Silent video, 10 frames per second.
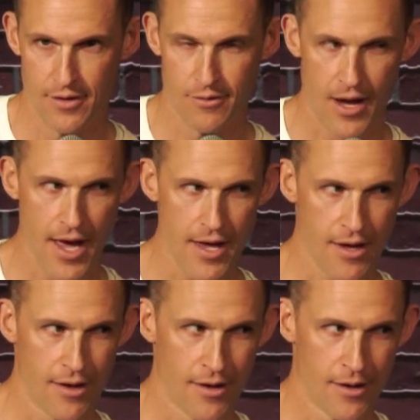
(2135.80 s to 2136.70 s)
Right?
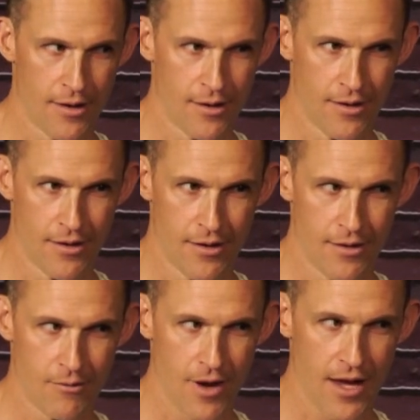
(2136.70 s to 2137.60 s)

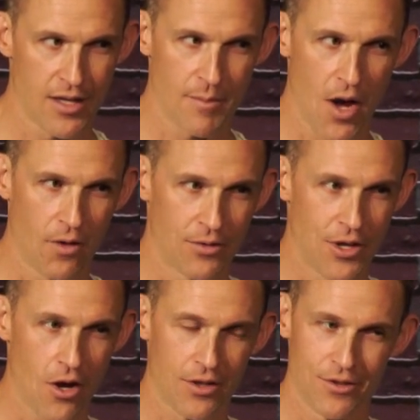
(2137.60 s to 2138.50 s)
Right? Come on.
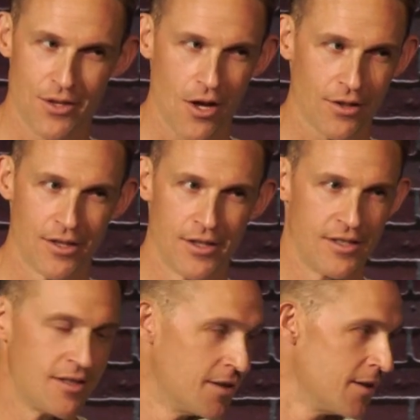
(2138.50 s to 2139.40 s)
Y'all y'all
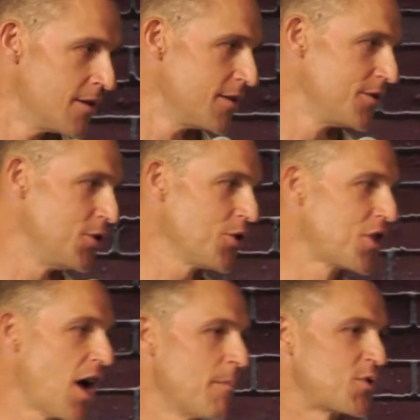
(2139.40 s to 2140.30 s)
you can
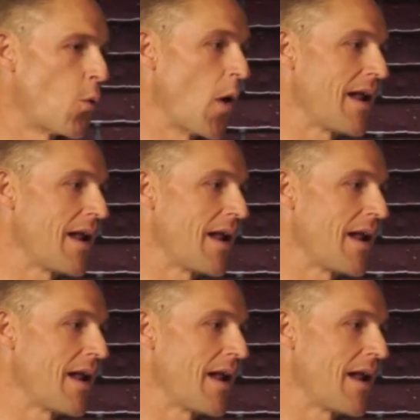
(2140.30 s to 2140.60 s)
come 20